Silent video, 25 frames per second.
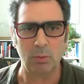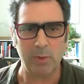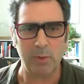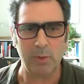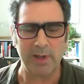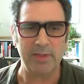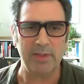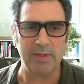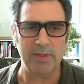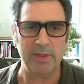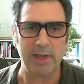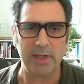
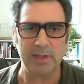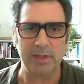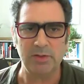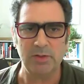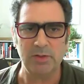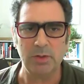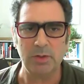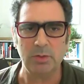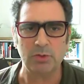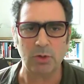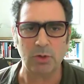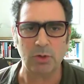when they
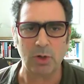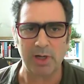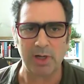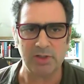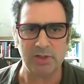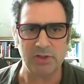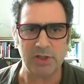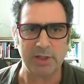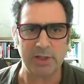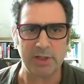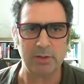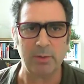do try
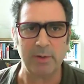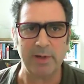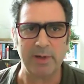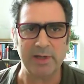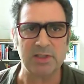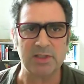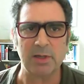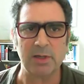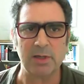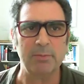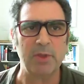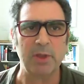and
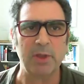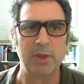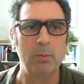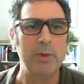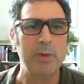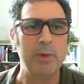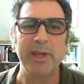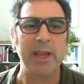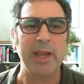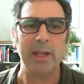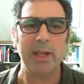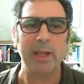generate something.
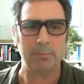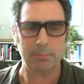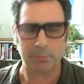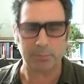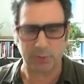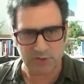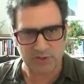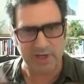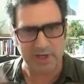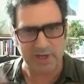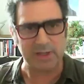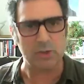We can't
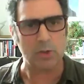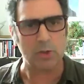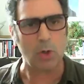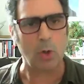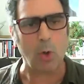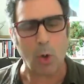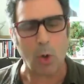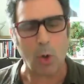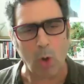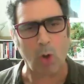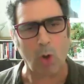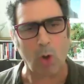present
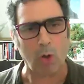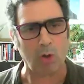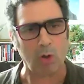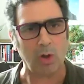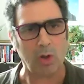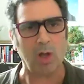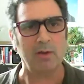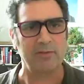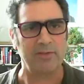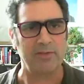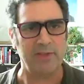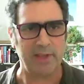all
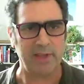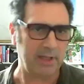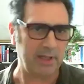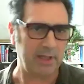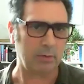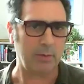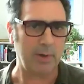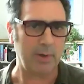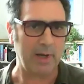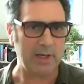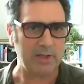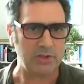of the
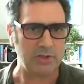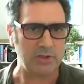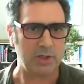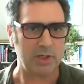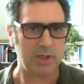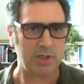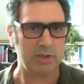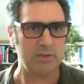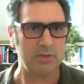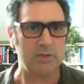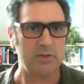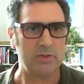
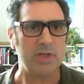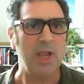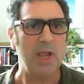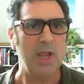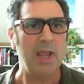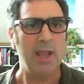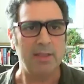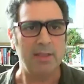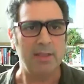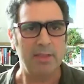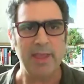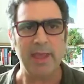iterations
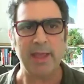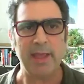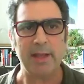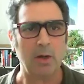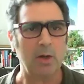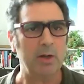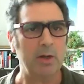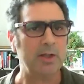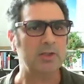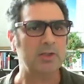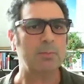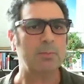that
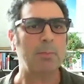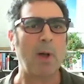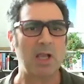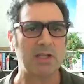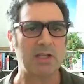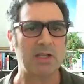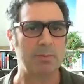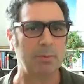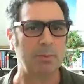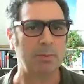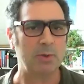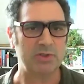it's
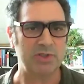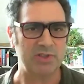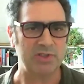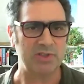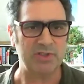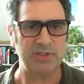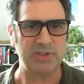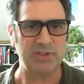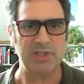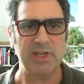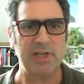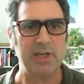possible to
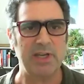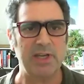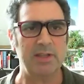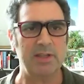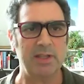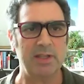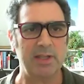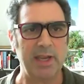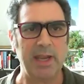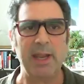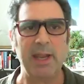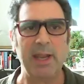see in
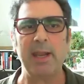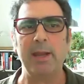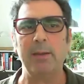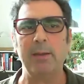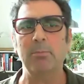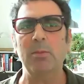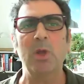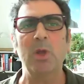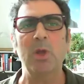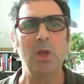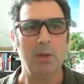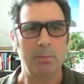the
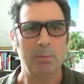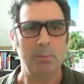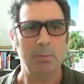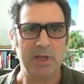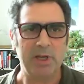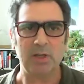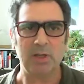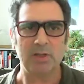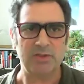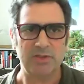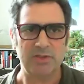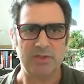game
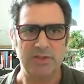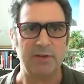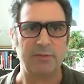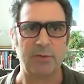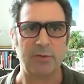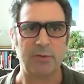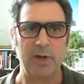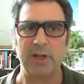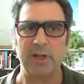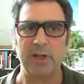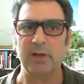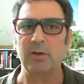because
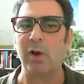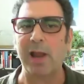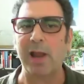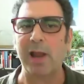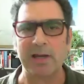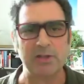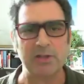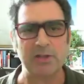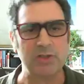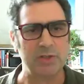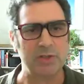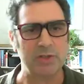different
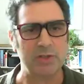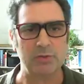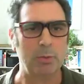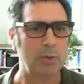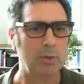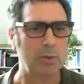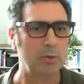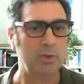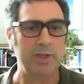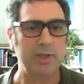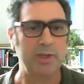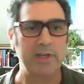interactions
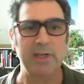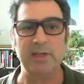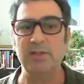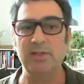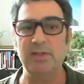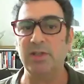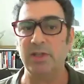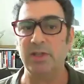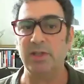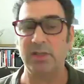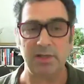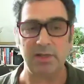will lead
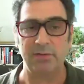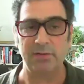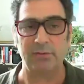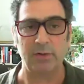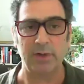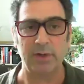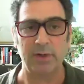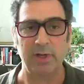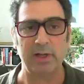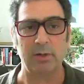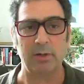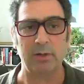to
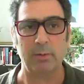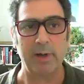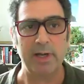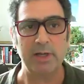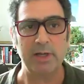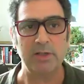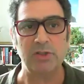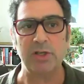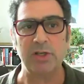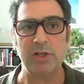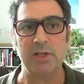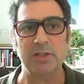different
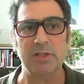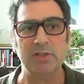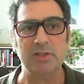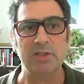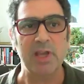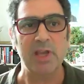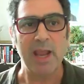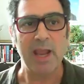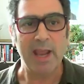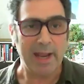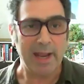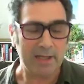iterations.
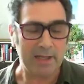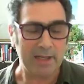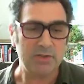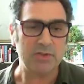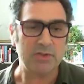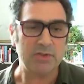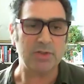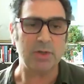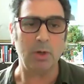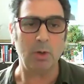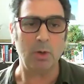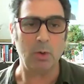And
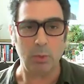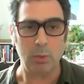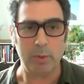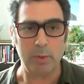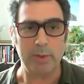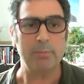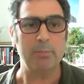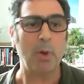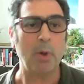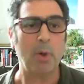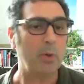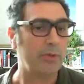so
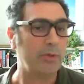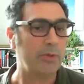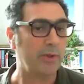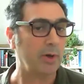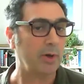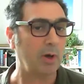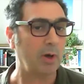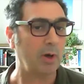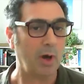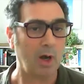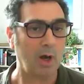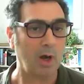we both
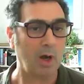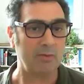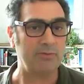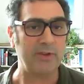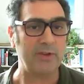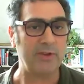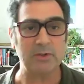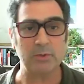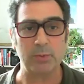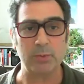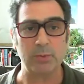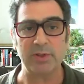are
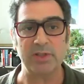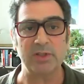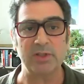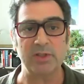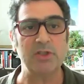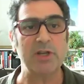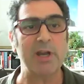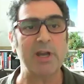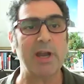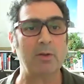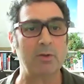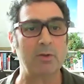faced with the
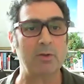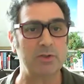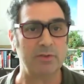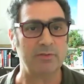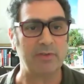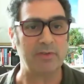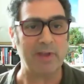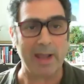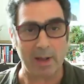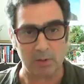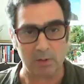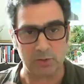challenge
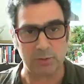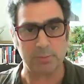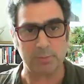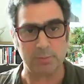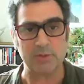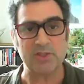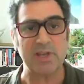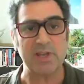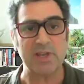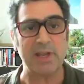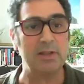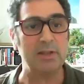of how to
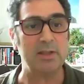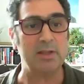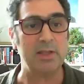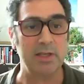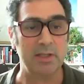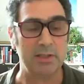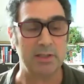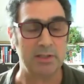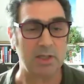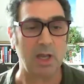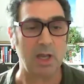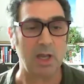present the
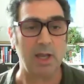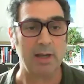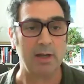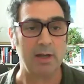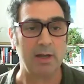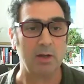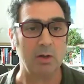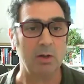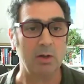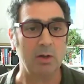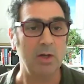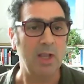
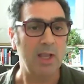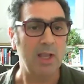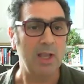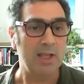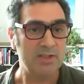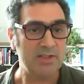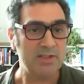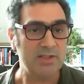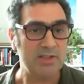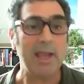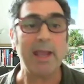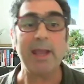entire
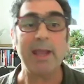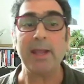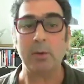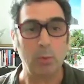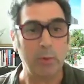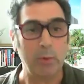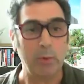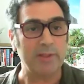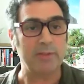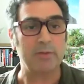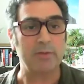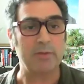set
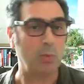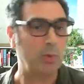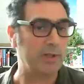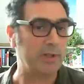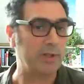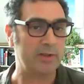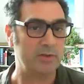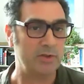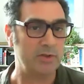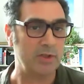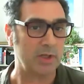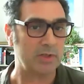
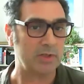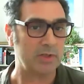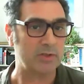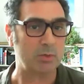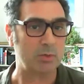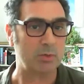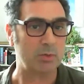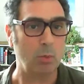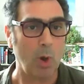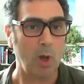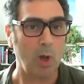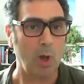with just
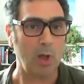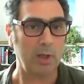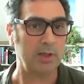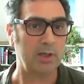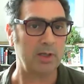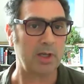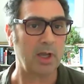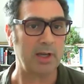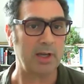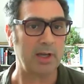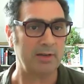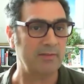one
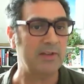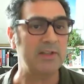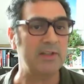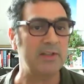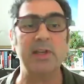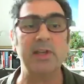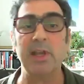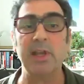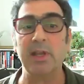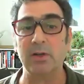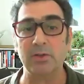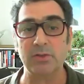kind of
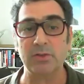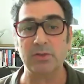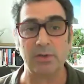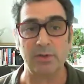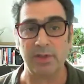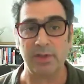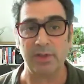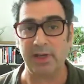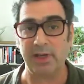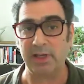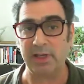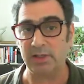indicator so
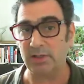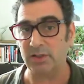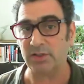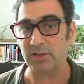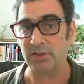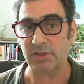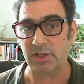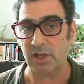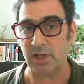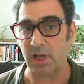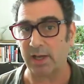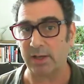they can
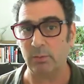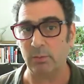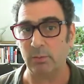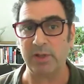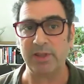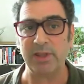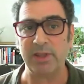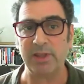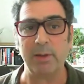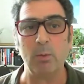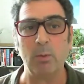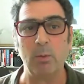decide
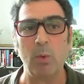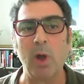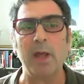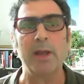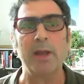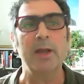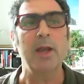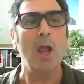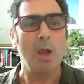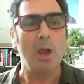what they want.